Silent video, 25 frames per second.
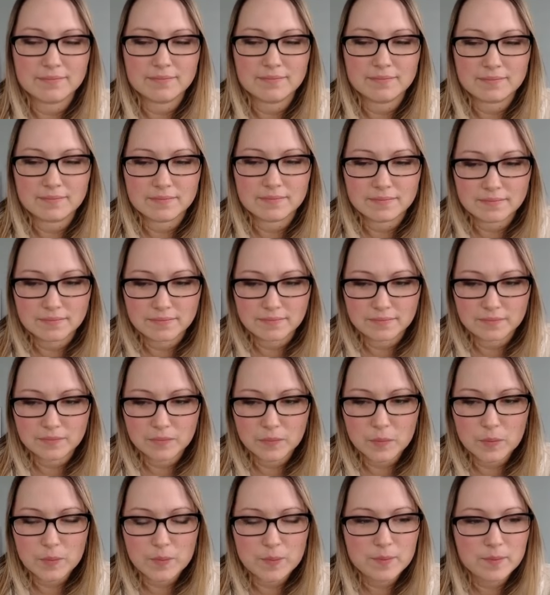
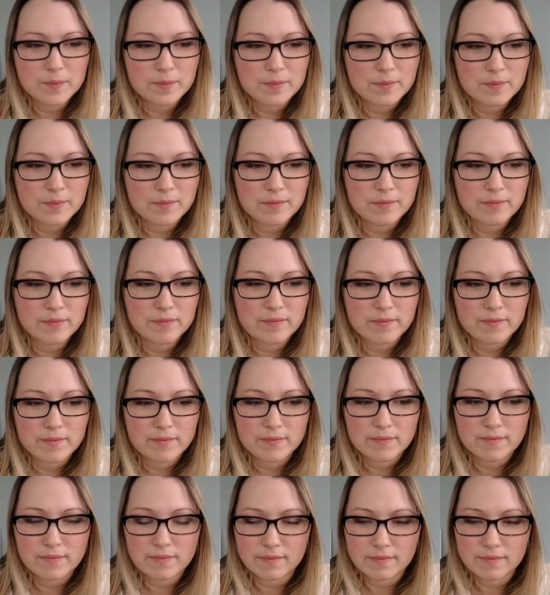
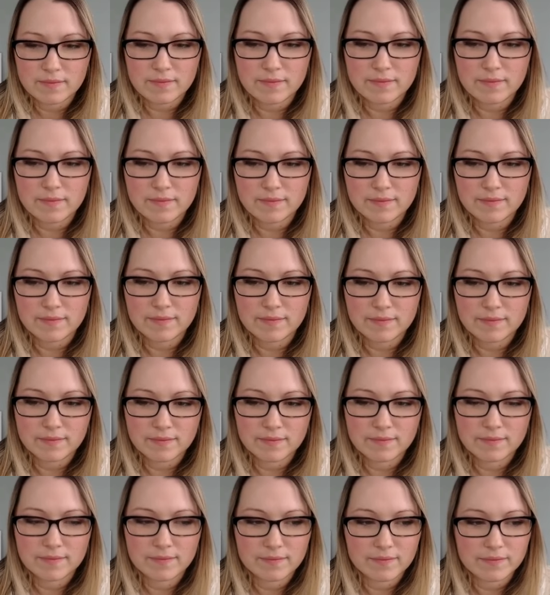
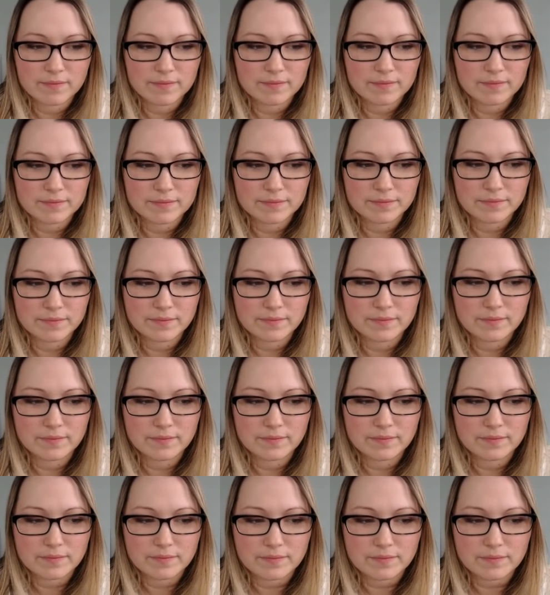
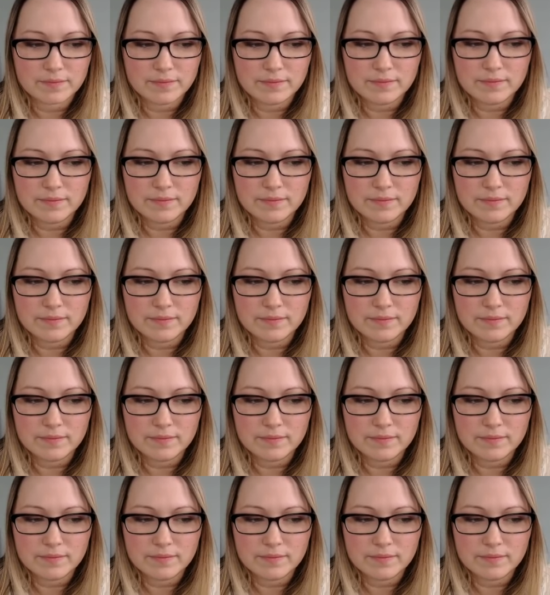This person isn't speaking.